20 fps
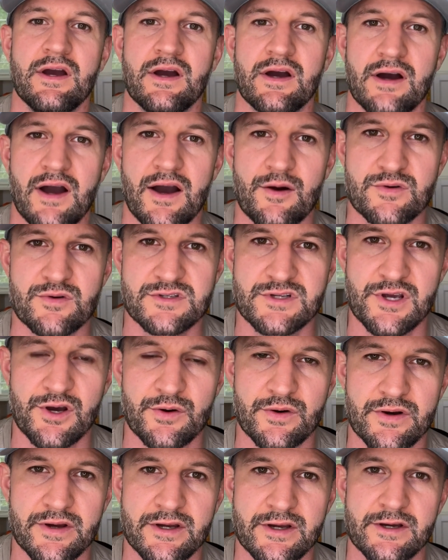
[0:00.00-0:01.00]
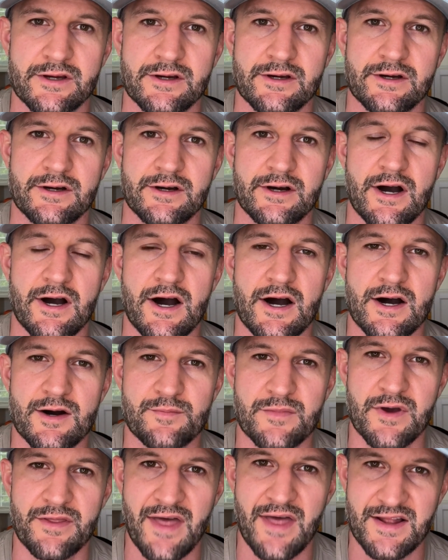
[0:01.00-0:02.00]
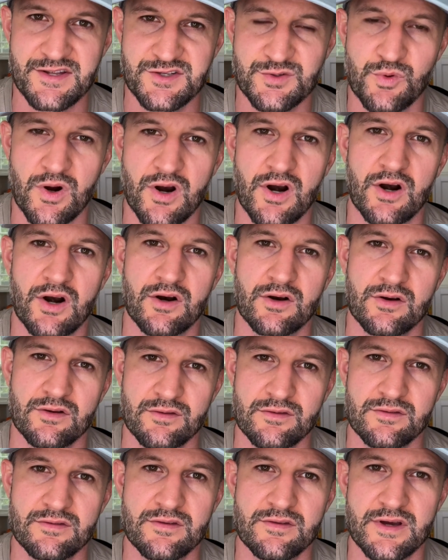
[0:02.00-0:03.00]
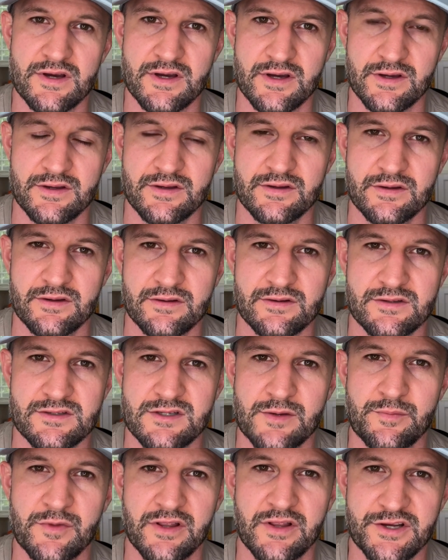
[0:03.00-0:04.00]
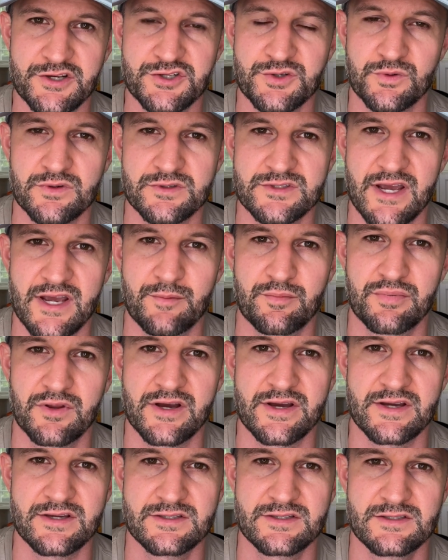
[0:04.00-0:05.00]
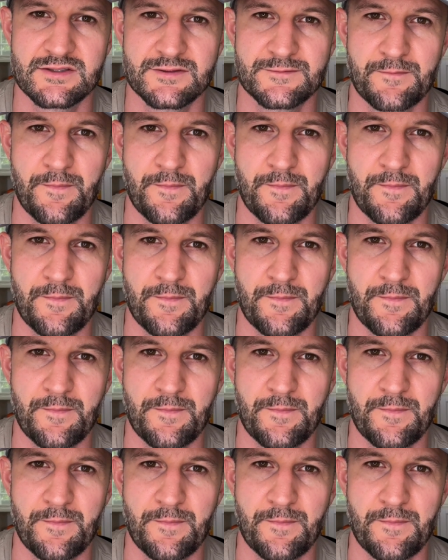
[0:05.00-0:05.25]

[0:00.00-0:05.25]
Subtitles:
I was going. And that's where the simulation will take place